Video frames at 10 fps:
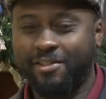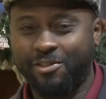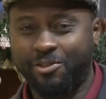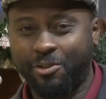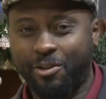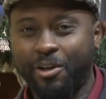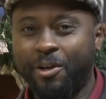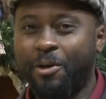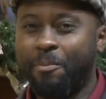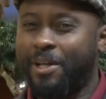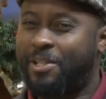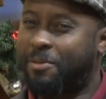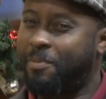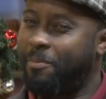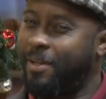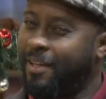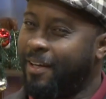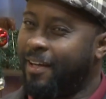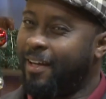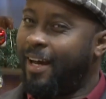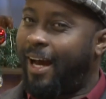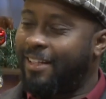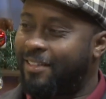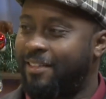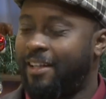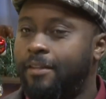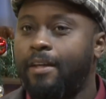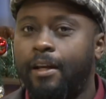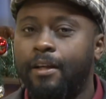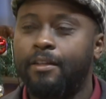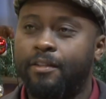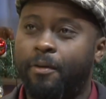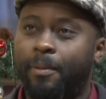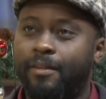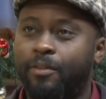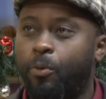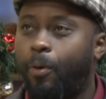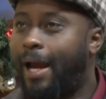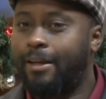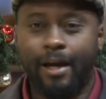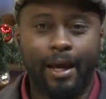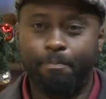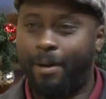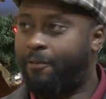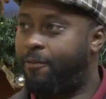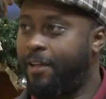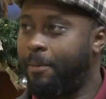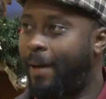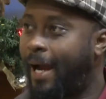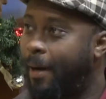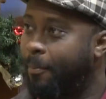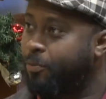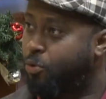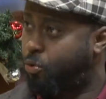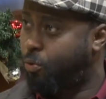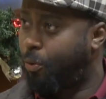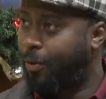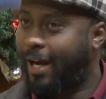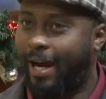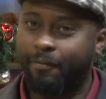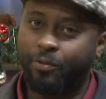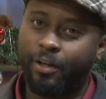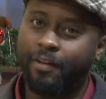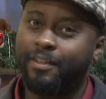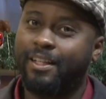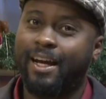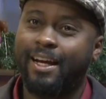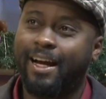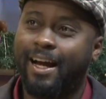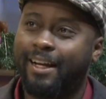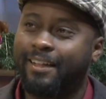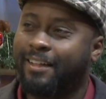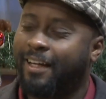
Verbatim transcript: you use joke. But it just made me, and this is, he said, this is someone that says, oh, I, I backflip, I am strong, I have done everything I can,